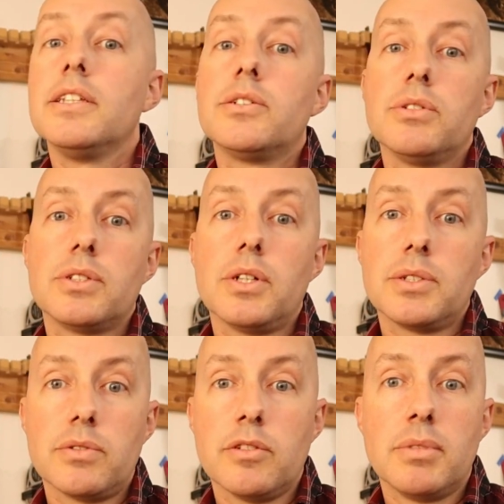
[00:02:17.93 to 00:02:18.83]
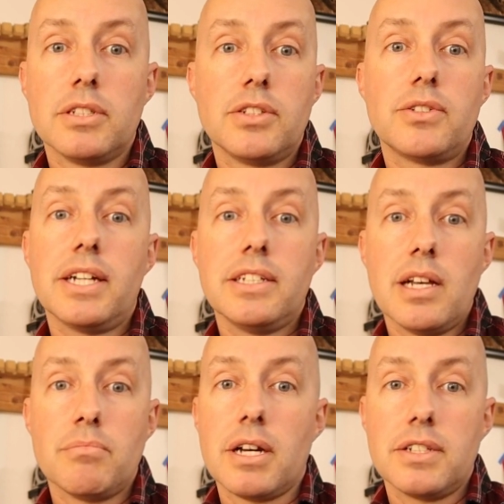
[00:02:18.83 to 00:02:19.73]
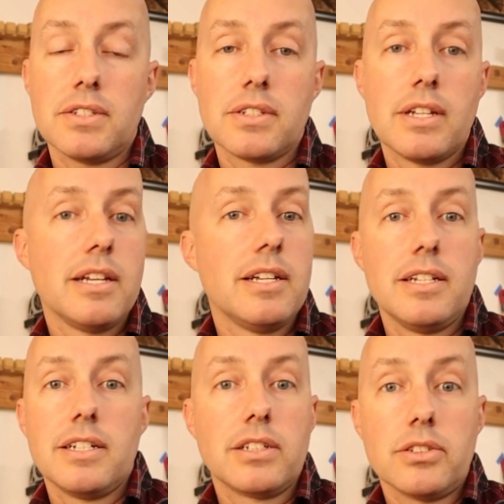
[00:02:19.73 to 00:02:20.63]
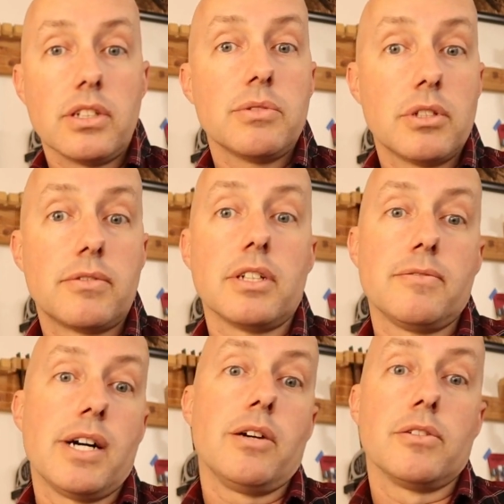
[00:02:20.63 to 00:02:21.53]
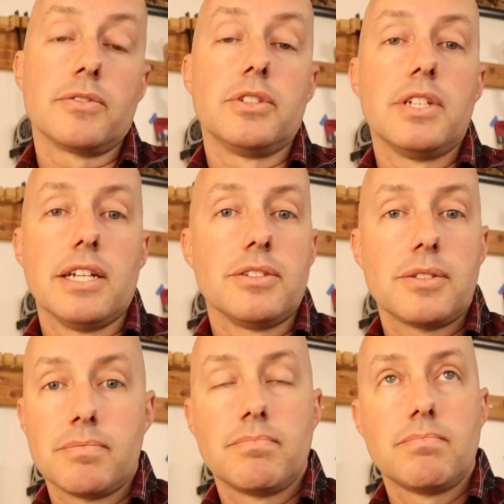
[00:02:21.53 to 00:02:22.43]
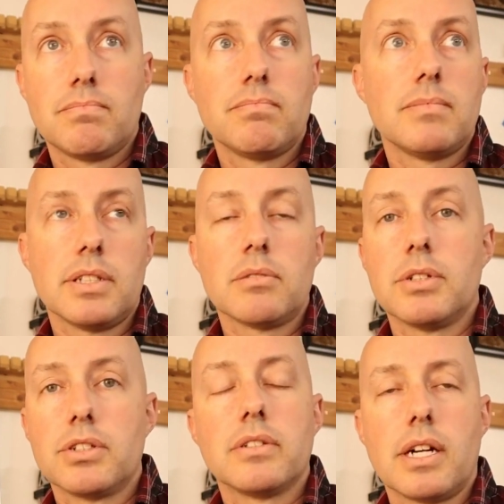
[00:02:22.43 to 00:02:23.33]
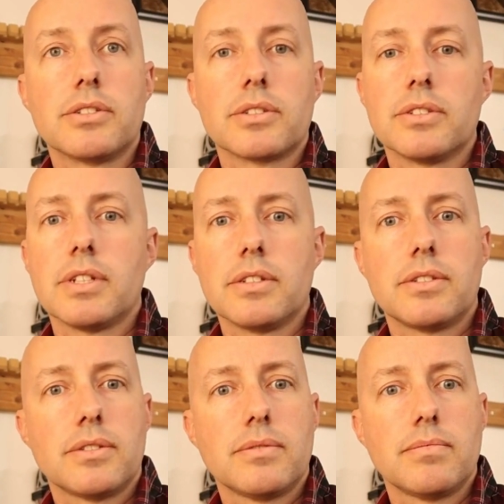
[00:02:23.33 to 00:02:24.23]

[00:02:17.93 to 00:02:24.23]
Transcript: the results would have been distracting at best and clearly would have run afoul of good taste, not to mention logical sense.